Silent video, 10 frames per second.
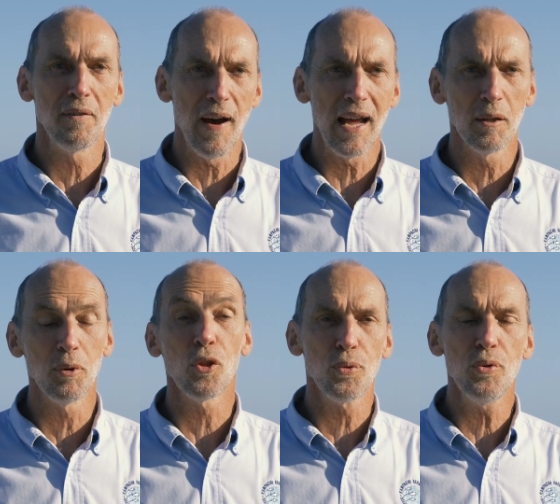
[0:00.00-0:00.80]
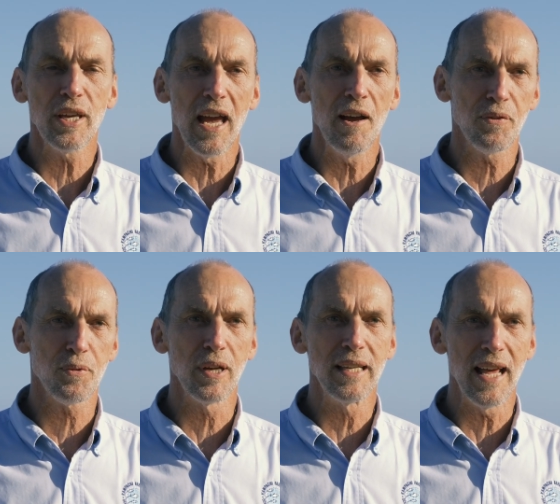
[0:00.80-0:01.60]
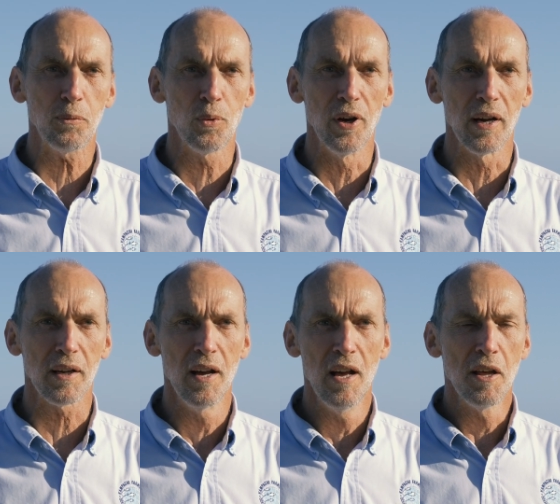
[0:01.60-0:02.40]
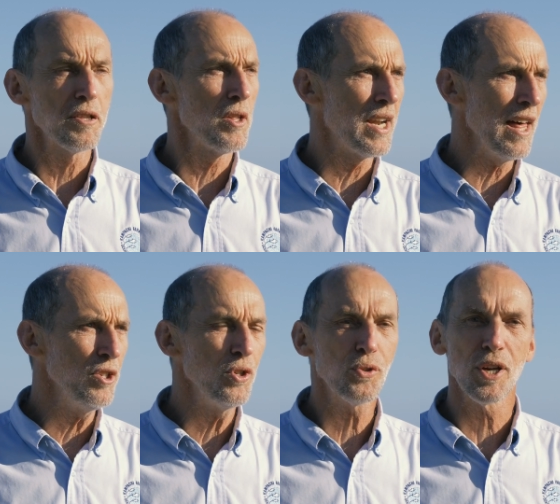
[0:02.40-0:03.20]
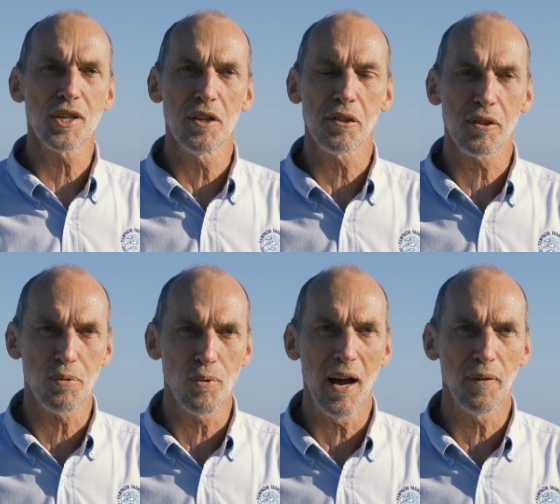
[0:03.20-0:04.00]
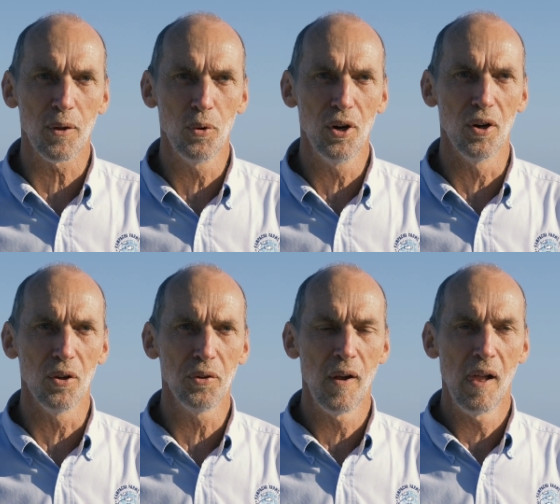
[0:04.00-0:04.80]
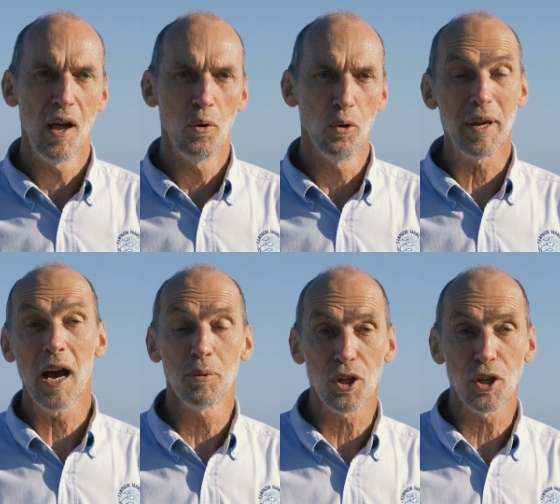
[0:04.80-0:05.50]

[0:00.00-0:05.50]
available through the F three network so that other nutritionists throughout the world will be able